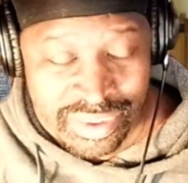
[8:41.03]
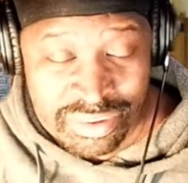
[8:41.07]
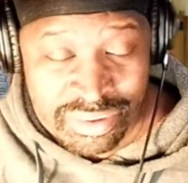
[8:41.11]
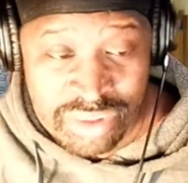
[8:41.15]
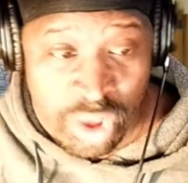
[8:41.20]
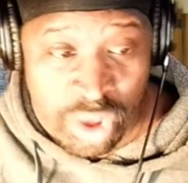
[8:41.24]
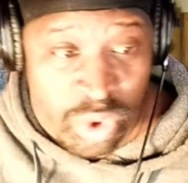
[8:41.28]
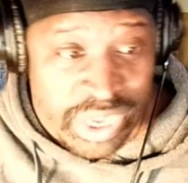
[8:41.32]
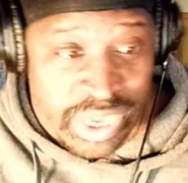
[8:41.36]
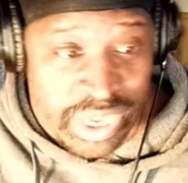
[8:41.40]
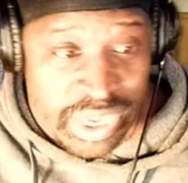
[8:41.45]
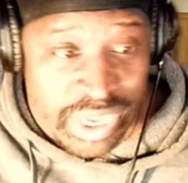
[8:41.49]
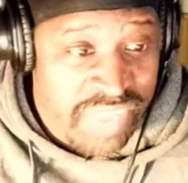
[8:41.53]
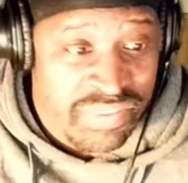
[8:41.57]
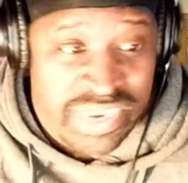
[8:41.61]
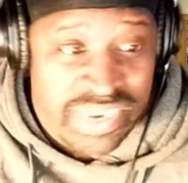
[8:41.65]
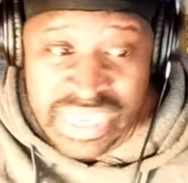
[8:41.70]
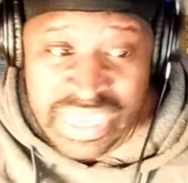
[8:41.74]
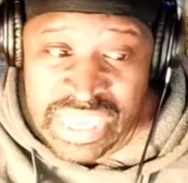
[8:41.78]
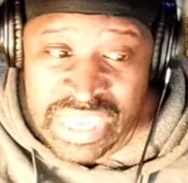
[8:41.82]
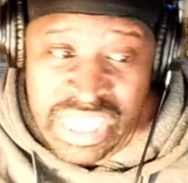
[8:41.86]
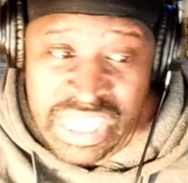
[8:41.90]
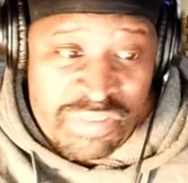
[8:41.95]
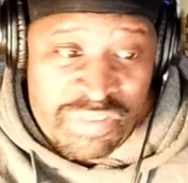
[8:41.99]
So
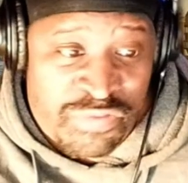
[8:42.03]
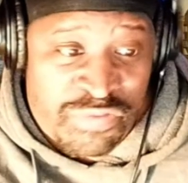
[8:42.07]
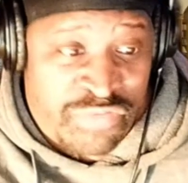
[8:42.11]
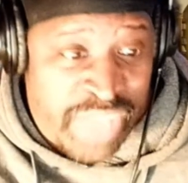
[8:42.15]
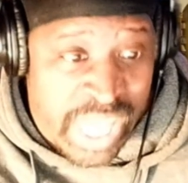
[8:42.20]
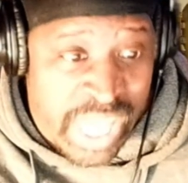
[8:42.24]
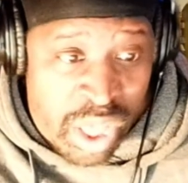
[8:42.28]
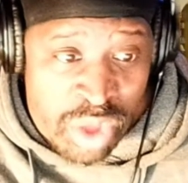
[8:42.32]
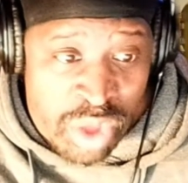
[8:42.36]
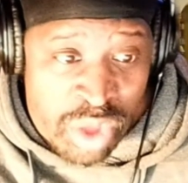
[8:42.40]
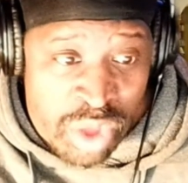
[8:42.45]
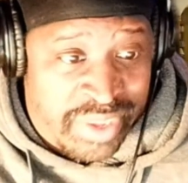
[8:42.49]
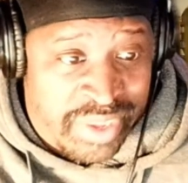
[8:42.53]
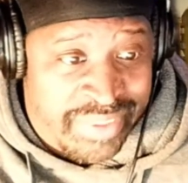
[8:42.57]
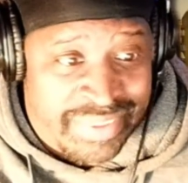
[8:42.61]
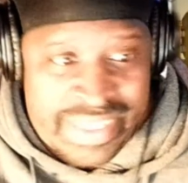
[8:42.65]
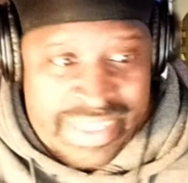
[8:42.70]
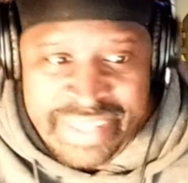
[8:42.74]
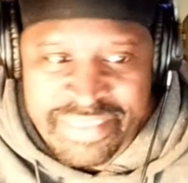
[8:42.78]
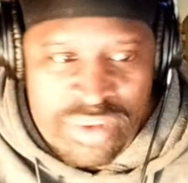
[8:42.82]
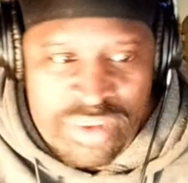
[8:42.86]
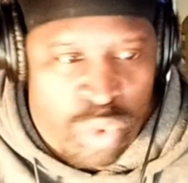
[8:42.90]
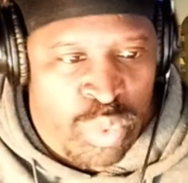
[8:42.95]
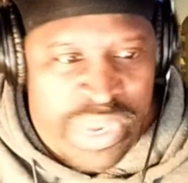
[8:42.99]
even in his
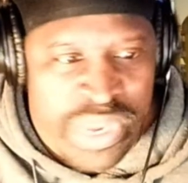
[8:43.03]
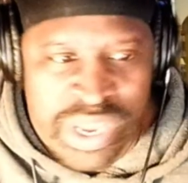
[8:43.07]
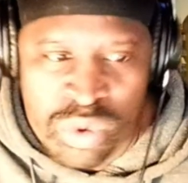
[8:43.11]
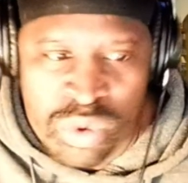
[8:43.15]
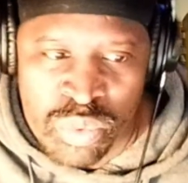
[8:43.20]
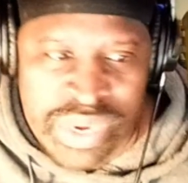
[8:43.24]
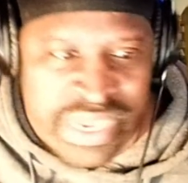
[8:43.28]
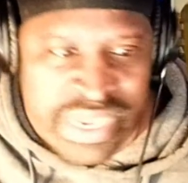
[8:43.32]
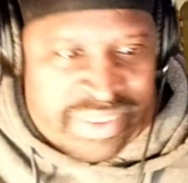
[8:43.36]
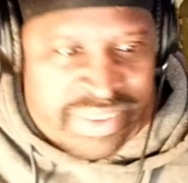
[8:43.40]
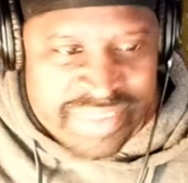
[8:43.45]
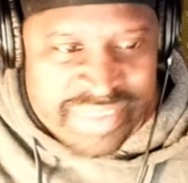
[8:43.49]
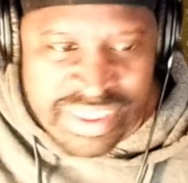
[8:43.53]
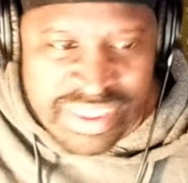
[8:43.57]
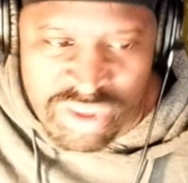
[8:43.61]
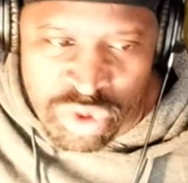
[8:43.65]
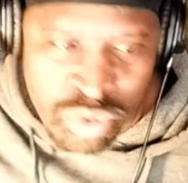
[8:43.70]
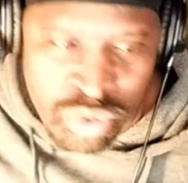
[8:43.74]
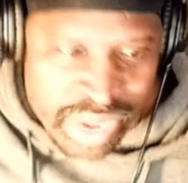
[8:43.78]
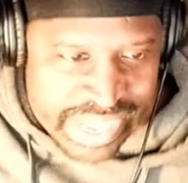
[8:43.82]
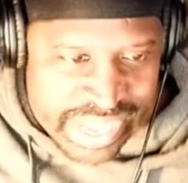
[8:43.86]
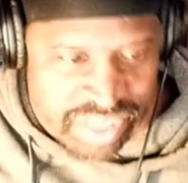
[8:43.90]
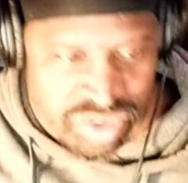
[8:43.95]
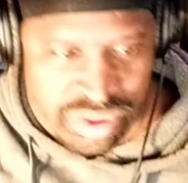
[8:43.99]
failures, it's a win-win
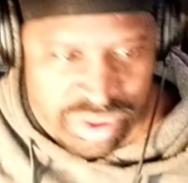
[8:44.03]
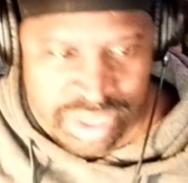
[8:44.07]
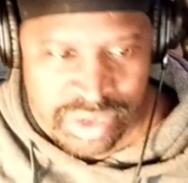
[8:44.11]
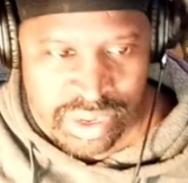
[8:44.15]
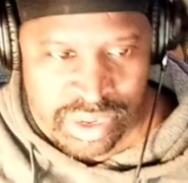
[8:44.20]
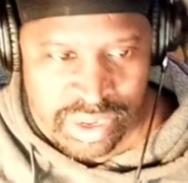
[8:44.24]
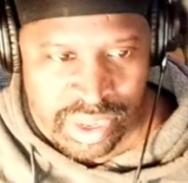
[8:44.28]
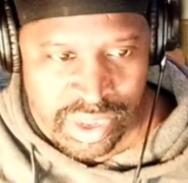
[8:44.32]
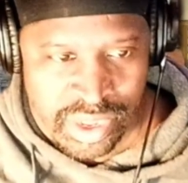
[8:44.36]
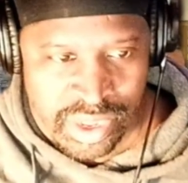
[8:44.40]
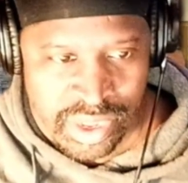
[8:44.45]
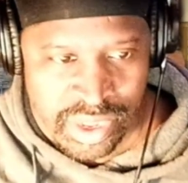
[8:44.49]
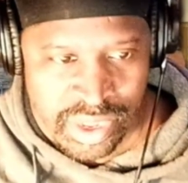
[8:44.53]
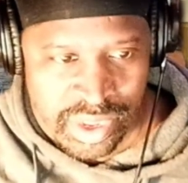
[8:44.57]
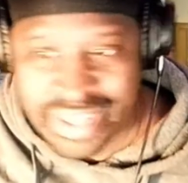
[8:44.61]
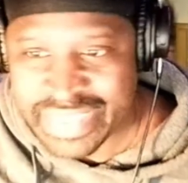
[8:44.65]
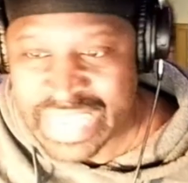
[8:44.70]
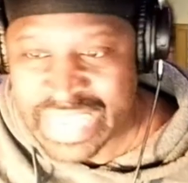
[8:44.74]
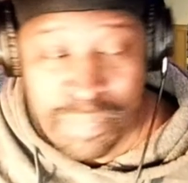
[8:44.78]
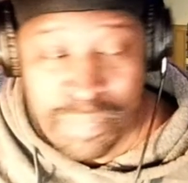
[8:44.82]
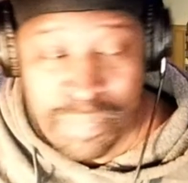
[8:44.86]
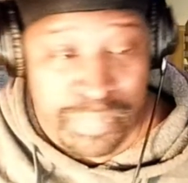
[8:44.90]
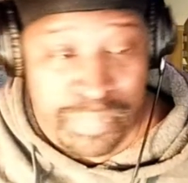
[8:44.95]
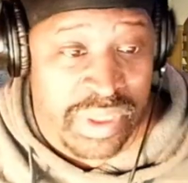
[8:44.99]
situation
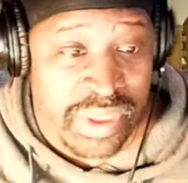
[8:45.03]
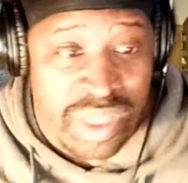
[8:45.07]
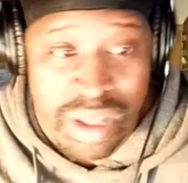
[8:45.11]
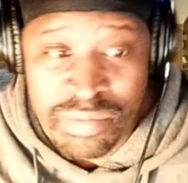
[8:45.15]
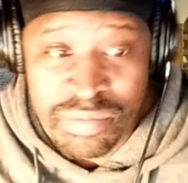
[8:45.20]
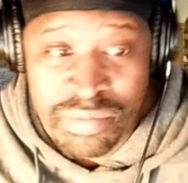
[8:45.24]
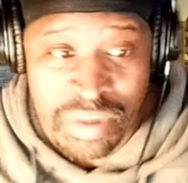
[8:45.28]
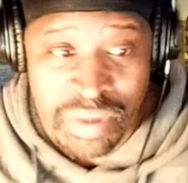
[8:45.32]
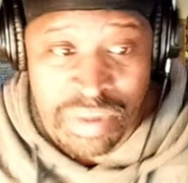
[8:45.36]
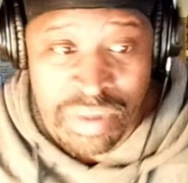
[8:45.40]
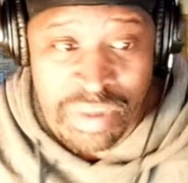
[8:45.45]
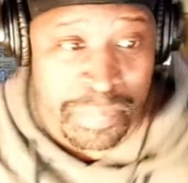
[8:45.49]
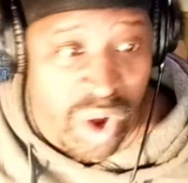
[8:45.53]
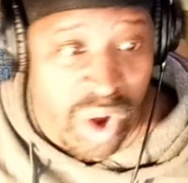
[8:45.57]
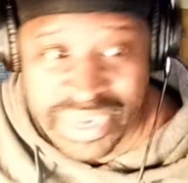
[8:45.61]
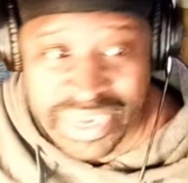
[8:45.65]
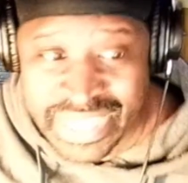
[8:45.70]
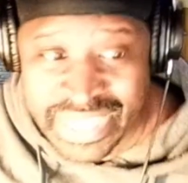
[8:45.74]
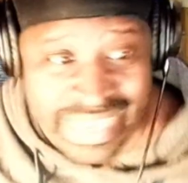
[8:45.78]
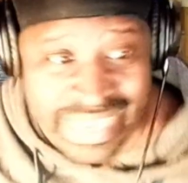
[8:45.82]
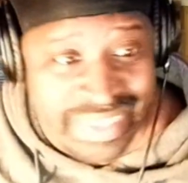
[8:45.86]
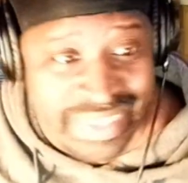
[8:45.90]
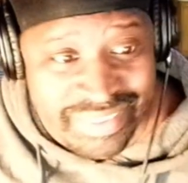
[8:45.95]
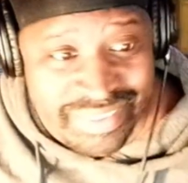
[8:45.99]
because it becomes a
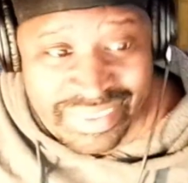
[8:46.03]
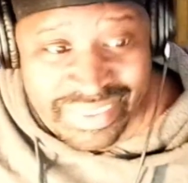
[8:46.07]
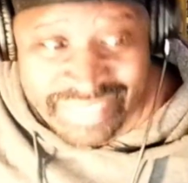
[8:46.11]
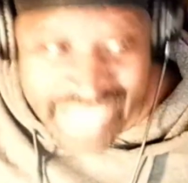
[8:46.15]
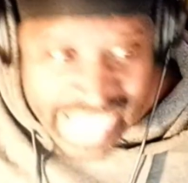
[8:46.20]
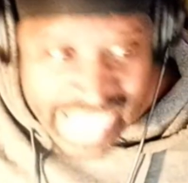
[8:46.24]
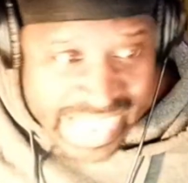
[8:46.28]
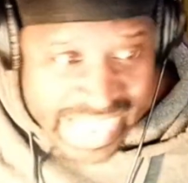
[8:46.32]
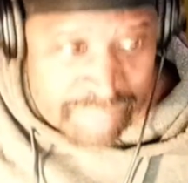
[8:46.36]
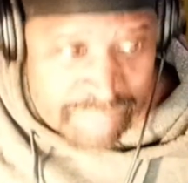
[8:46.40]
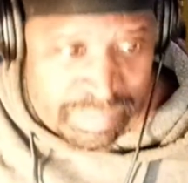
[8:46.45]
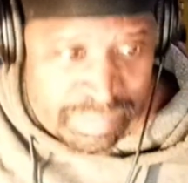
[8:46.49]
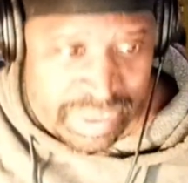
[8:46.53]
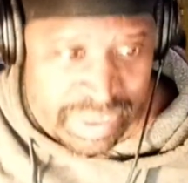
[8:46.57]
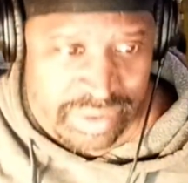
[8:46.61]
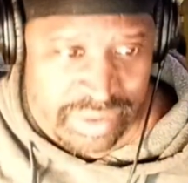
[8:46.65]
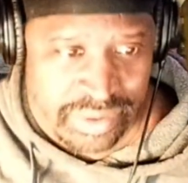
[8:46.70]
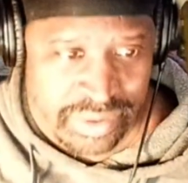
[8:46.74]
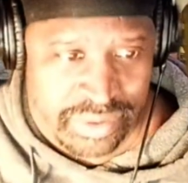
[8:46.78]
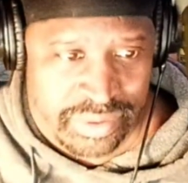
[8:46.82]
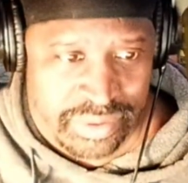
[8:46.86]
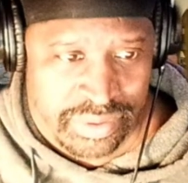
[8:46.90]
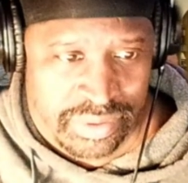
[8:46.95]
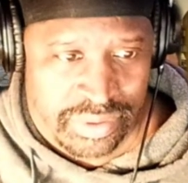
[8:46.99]
part of entertainment.
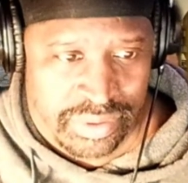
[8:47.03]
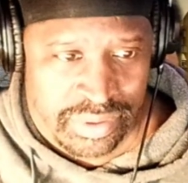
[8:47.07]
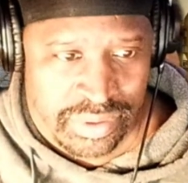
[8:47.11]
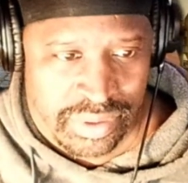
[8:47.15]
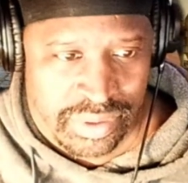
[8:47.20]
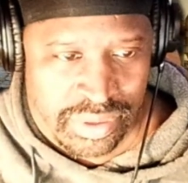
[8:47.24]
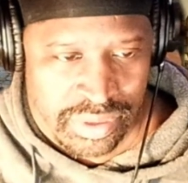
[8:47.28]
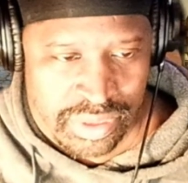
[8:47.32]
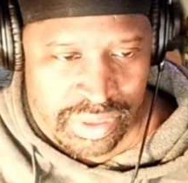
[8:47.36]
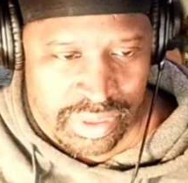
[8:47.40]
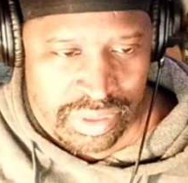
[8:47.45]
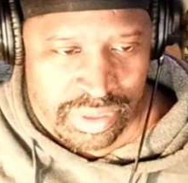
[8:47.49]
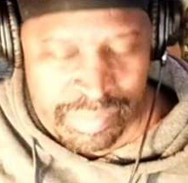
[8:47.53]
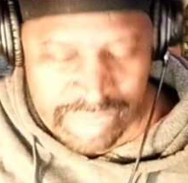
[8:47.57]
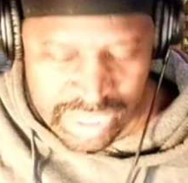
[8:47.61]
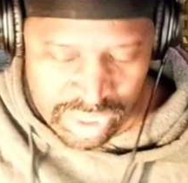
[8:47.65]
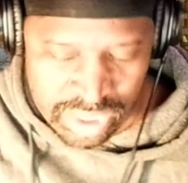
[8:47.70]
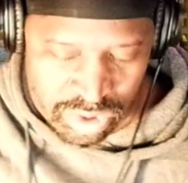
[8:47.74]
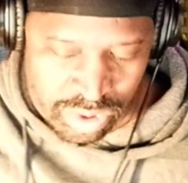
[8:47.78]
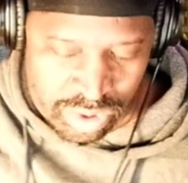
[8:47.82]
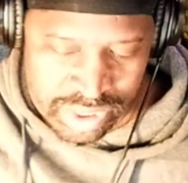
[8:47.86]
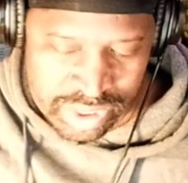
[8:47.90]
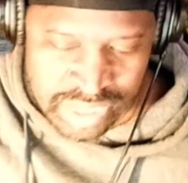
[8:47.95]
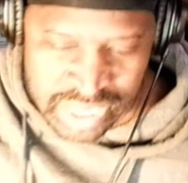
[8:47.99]
I'm
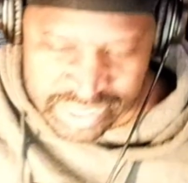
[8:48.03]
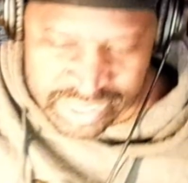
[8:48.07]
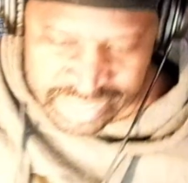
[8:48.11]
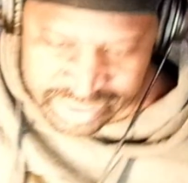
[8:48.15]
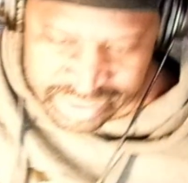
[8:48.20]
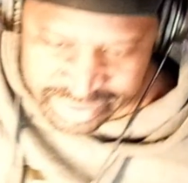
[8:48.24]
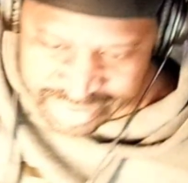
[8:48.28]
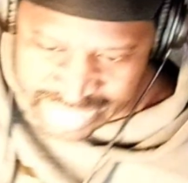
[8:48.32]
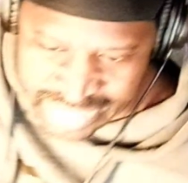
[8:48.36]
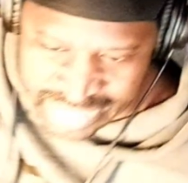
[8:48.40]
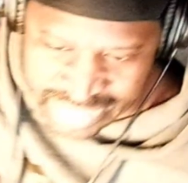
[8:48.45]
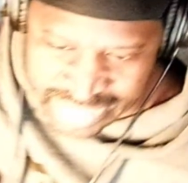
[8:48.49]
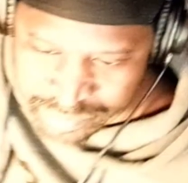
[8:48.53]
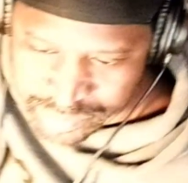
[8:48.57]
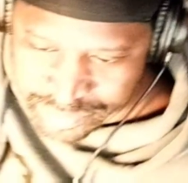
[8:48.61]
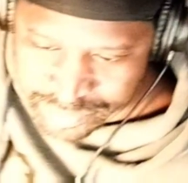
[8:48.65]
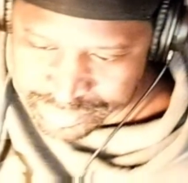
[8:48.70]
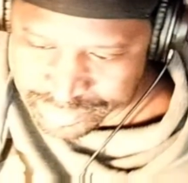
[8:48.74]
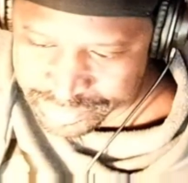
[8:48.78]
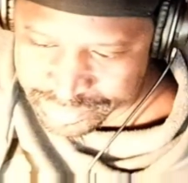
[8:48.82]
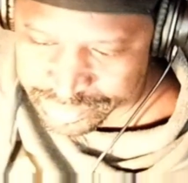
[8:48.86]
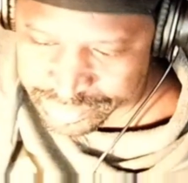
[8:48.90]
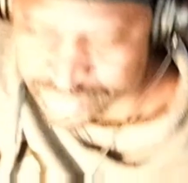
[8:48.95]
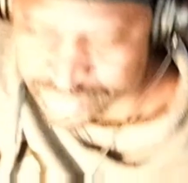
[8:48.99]
going to give you another example.